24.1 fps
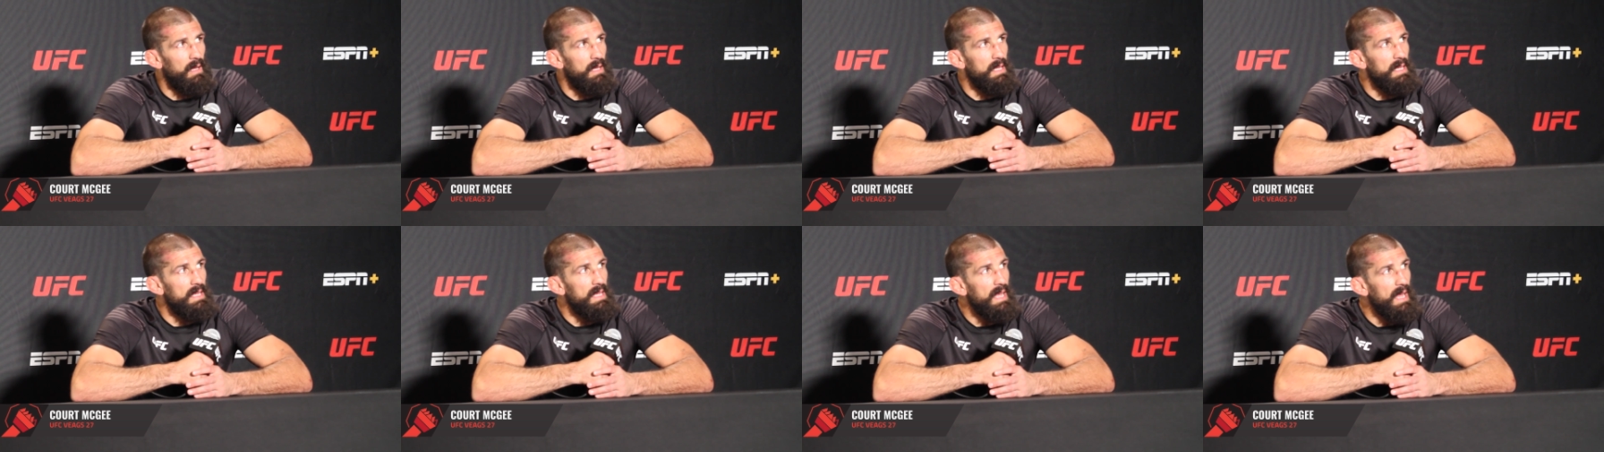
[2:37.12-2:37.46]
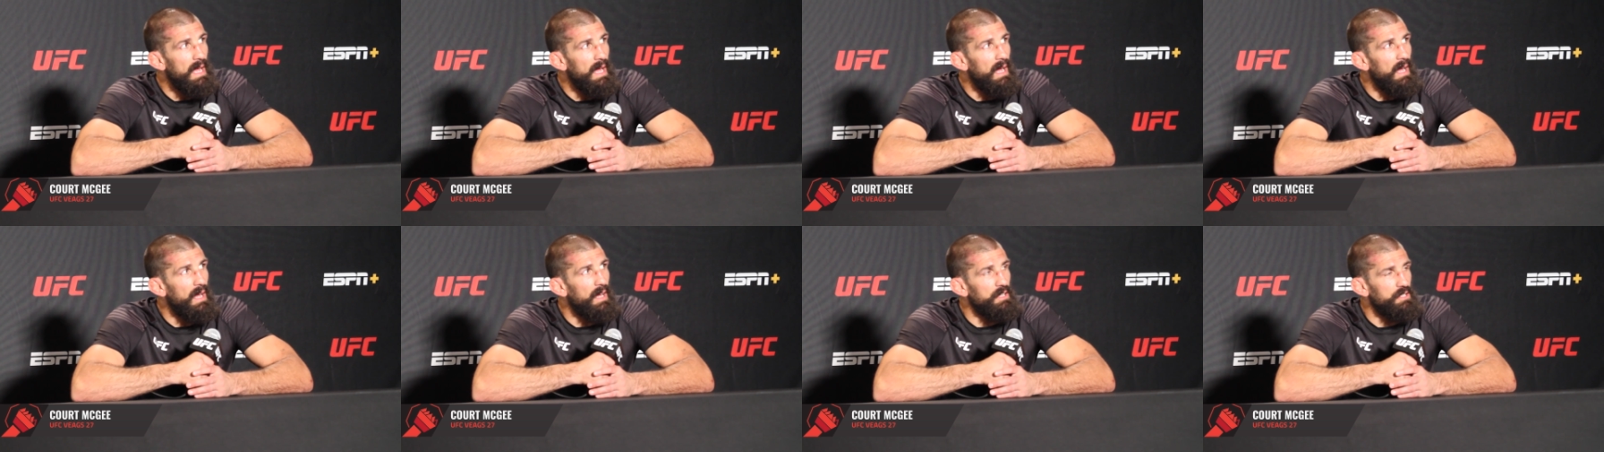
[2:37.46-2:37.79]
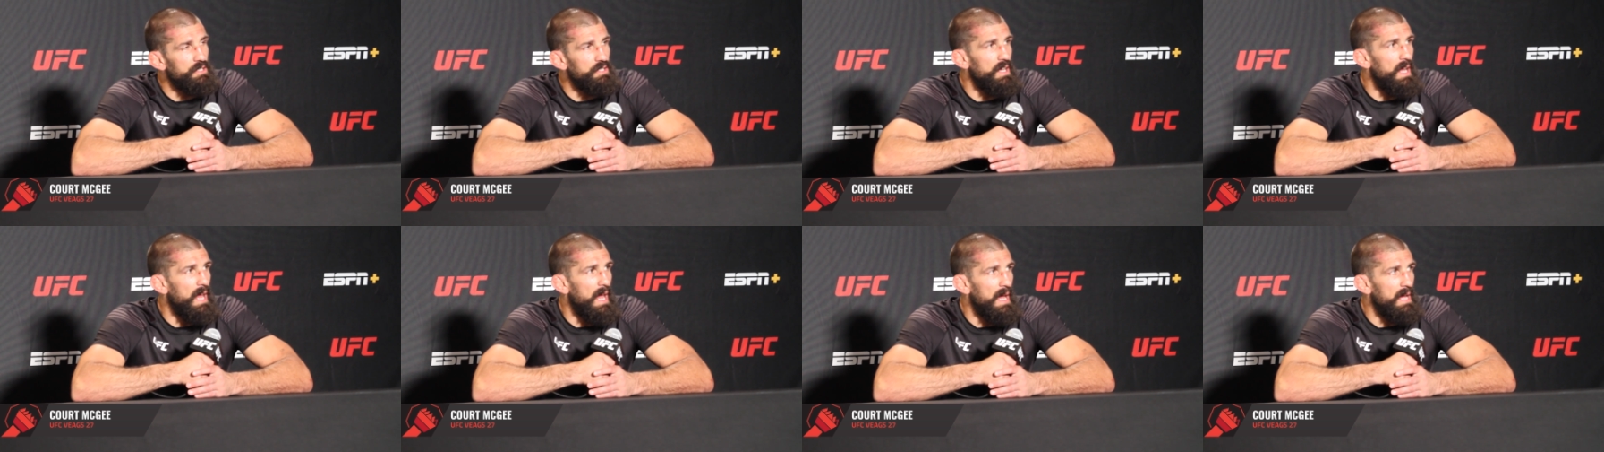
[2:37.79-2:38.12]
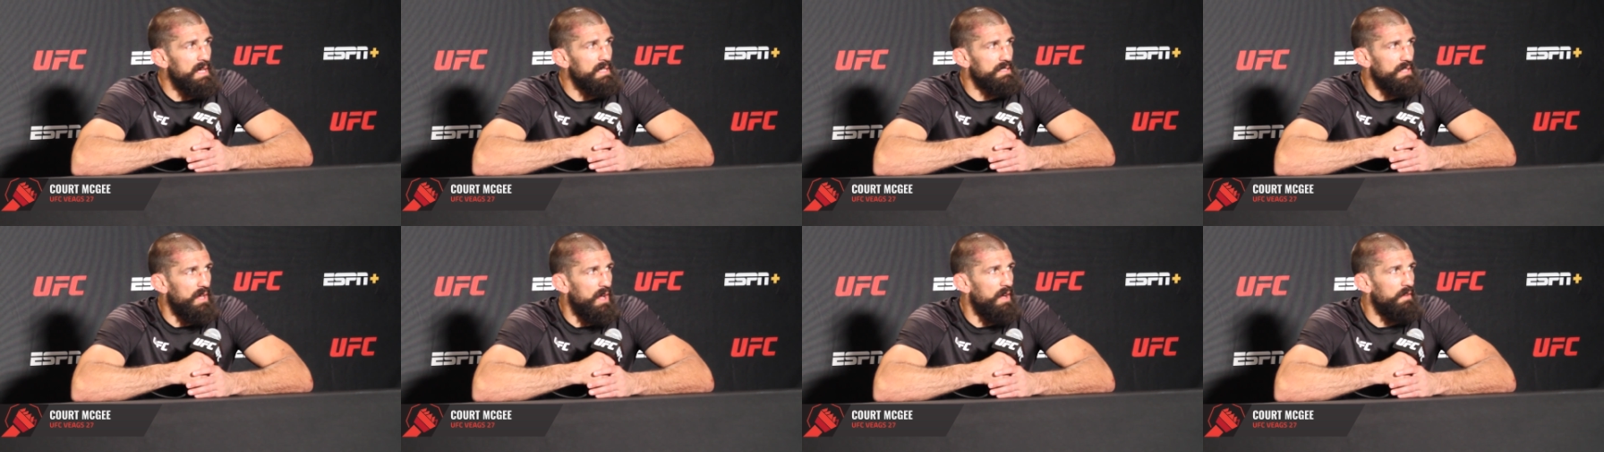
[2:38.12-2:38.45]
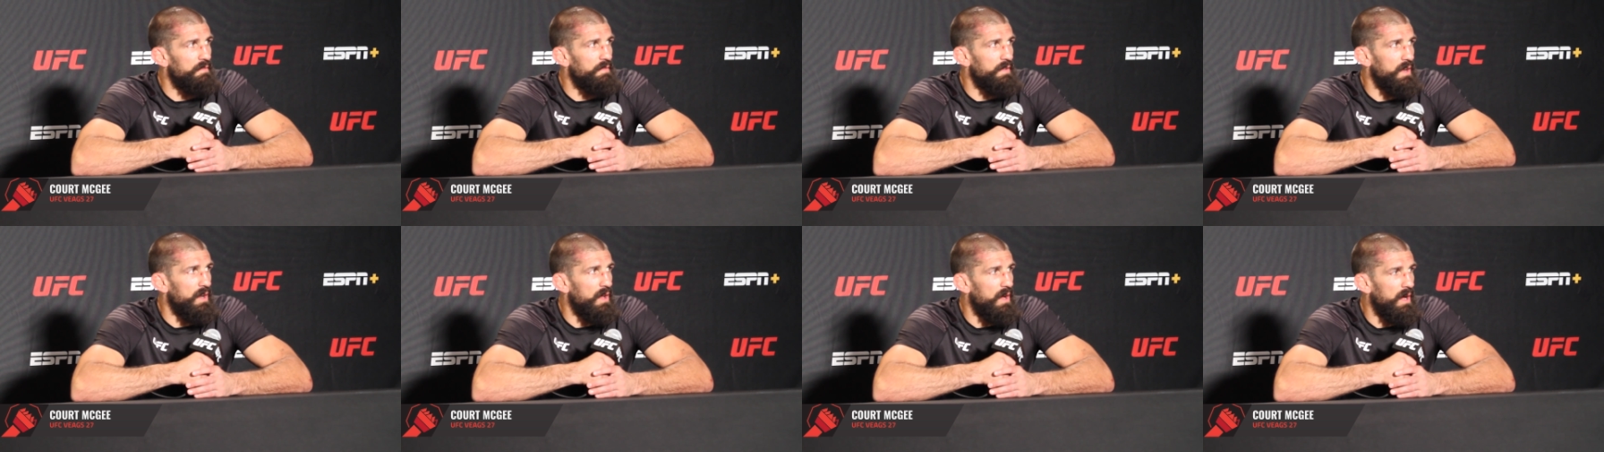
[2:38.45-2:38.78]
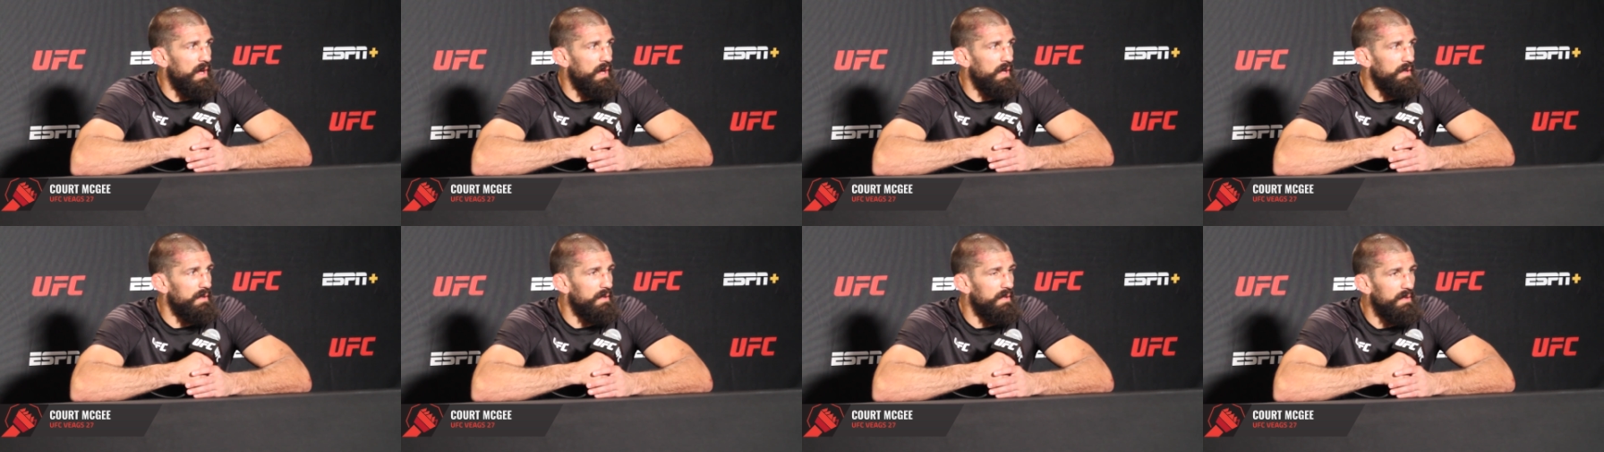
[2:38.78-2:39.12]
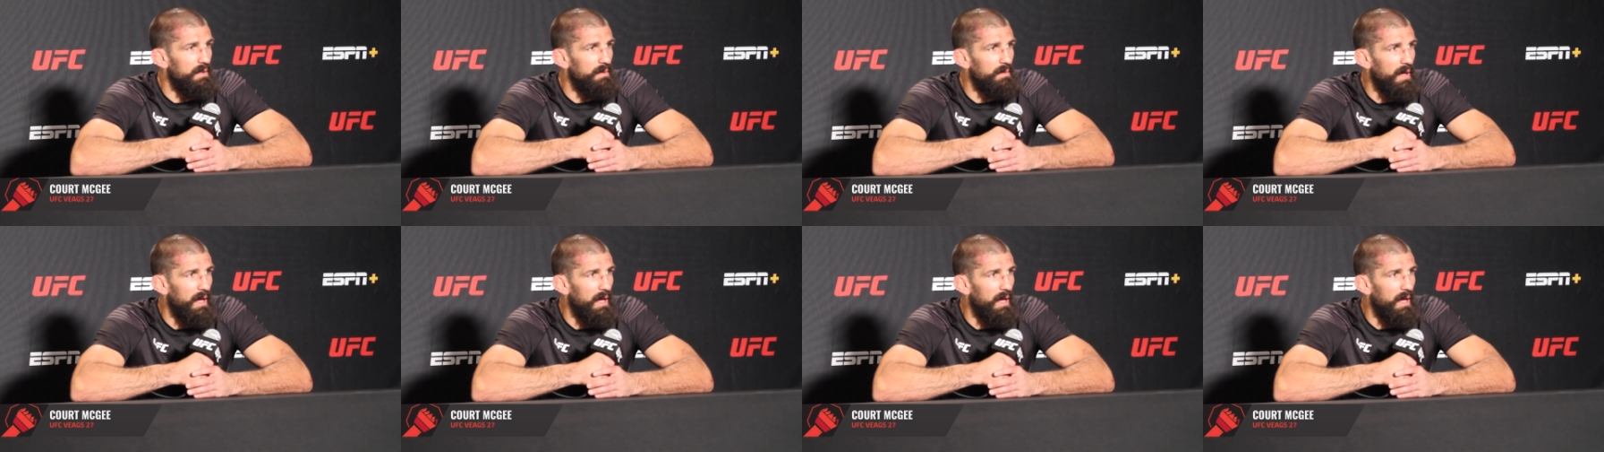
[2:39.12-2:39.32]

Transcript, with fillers: Yeah, she has off and on.